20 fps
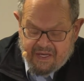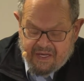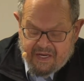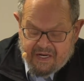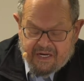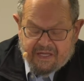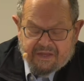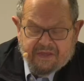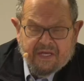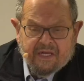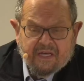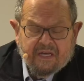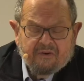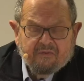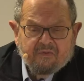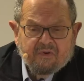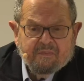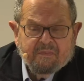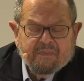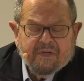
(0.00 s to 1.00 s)
And I think it
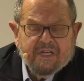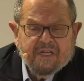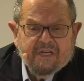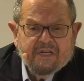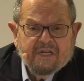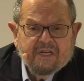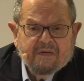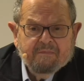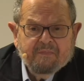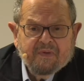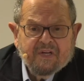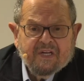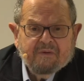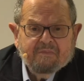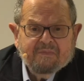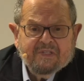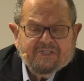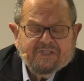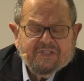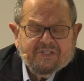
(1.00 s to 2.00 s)
would be a big
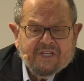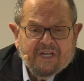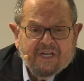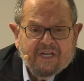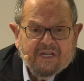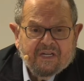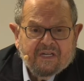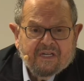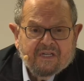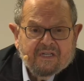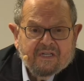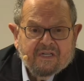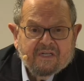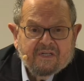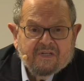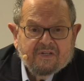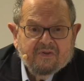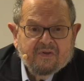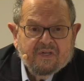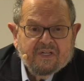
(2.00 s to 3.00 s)
mistake
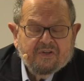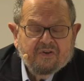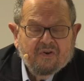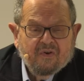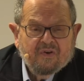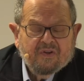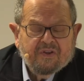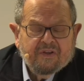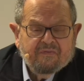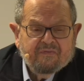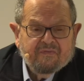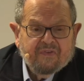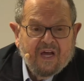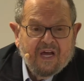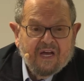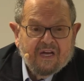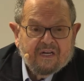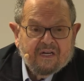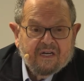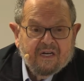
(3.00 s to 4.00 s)
to ignore the
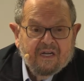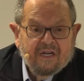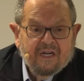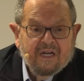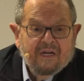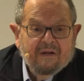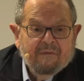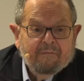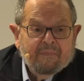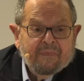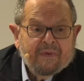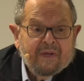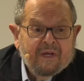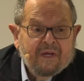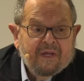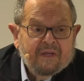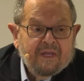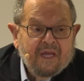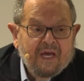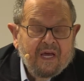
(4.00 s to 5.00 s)
fact
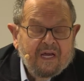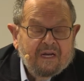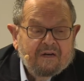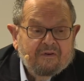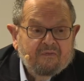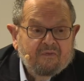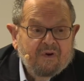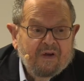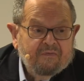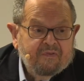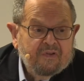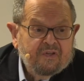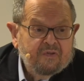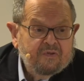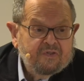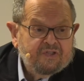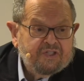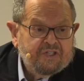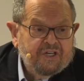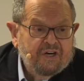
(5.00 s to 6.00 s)
that
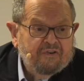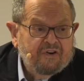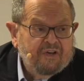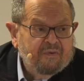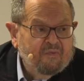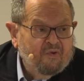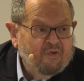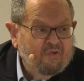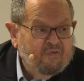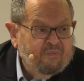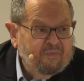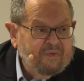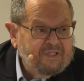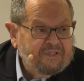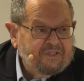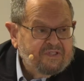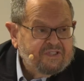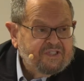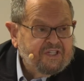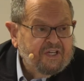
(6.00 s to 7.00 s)
revolutionary
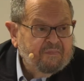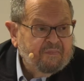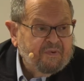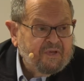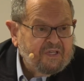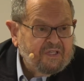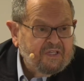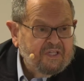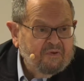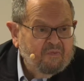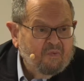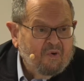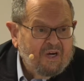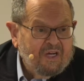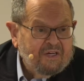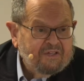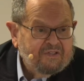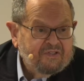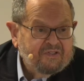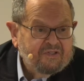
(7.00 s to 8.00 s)
movements typically
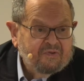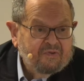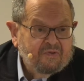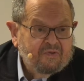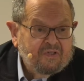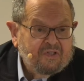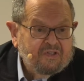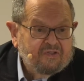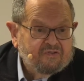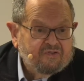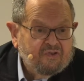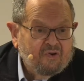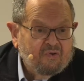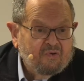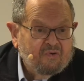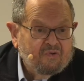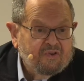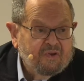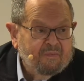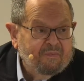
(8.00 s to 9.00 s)
want to
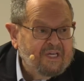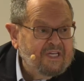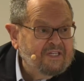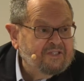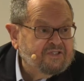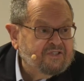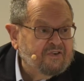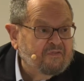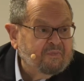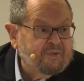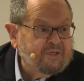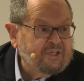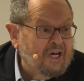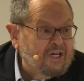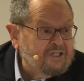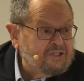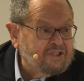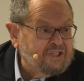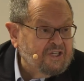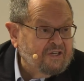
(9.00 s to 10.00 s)
control the means of
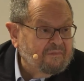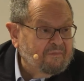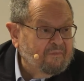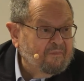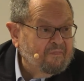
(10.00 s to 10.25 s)
production.